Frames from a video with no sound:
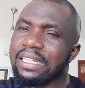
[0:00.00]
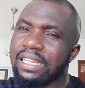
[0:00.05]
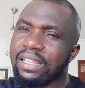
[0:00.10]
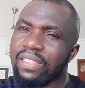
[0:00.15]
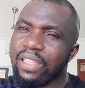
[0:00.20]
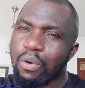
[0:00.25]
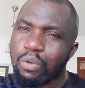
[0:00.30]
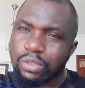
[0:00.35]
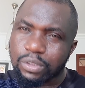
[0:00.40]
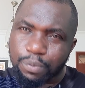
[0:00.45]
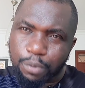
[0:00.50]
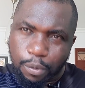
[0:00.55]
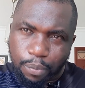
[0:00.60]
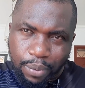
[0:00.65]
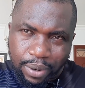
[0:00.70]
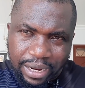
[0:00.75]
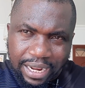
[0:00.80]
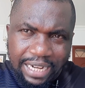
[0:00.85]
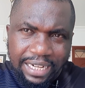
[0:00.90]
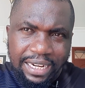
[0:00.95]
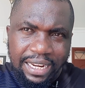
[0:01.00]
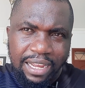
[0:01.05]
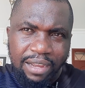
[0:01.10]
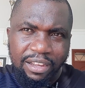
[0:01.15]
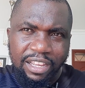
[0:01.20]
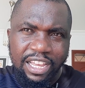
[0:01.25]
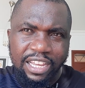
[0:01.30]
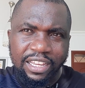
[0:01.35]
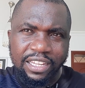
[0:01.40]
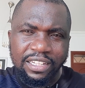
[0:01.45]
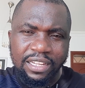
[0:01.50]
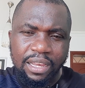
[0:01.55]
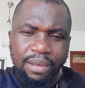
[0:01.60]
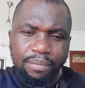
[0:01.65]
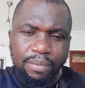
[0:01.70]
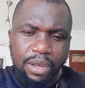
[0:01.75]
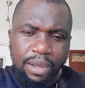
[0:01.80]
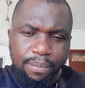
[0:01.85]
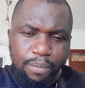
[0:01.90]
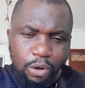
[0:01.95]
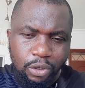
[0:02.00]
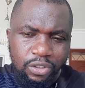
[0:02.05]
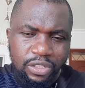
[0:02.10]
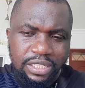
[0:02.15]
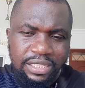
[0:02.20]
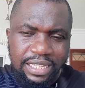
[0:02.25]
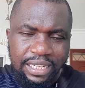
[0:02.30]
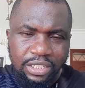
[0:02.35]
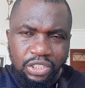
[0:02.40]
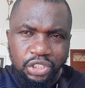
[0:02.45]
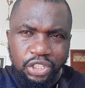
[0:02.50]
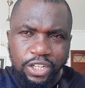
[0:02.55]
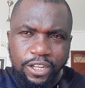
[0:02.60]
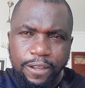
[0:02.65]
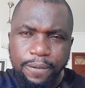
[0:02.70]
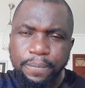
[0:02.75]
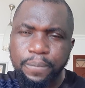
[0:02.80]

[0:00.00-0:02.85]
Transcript: there was propaganda again about this handshake.